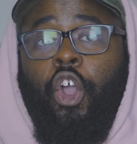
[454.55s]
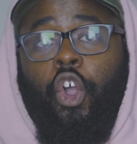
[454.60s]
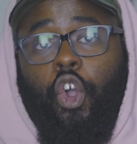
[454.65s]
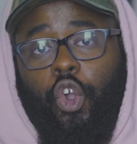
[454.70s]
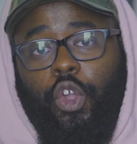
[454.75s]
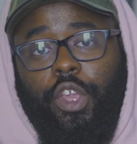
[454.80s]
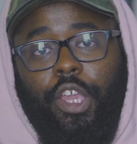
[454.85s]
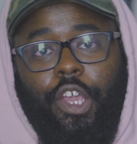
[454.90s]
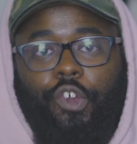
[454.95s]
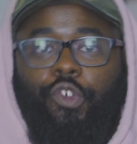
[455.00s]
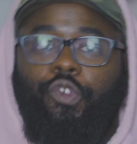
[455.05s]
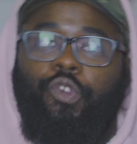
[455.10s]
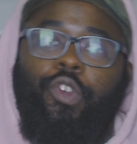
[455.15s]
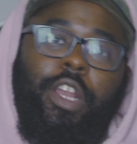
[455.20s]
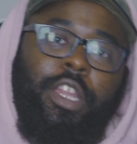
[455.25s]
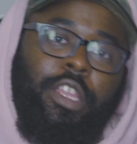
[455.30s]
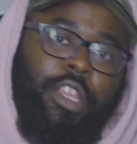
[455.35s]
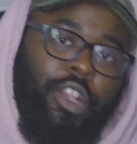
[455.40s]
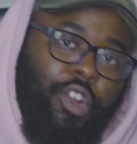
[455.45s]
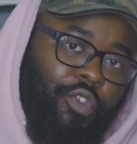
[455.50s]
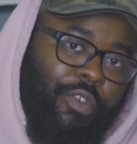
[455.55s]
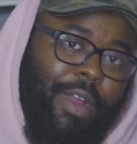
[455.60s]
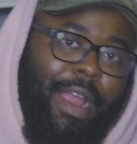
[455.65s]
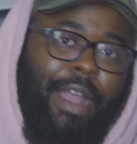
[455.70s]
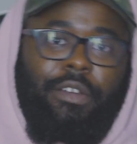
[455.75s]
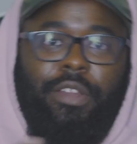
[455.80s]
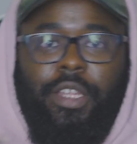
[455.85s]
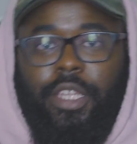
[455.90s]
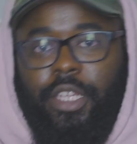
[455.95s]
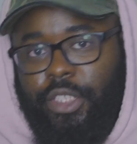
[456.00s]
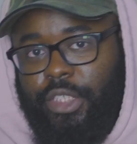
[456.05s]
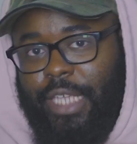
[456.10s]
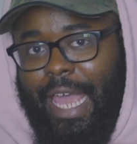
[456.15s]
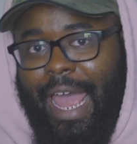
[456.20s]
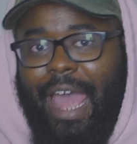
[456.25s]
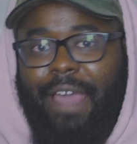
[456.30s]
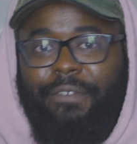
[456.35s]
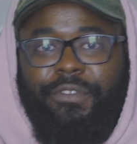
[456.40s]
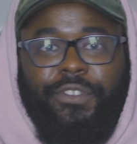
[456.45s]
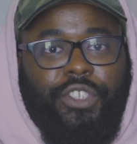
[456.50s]
or you're running around in a
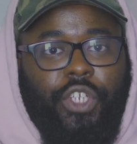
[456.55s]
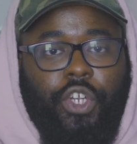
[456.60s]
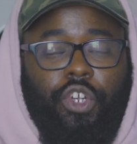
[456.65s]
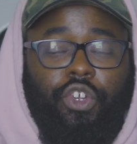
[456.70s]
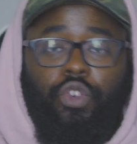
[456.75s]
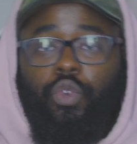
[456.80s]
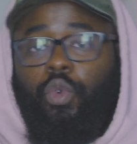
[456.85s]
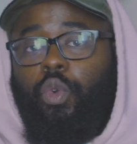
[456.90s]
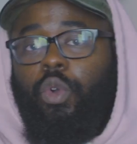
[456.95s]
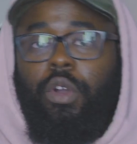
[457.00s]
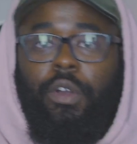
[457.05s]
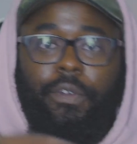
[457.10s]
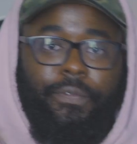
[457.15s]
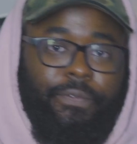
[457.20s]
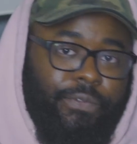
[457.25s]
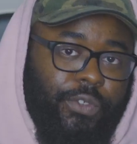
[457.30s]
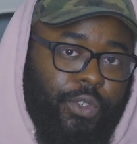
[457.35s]
half circle or a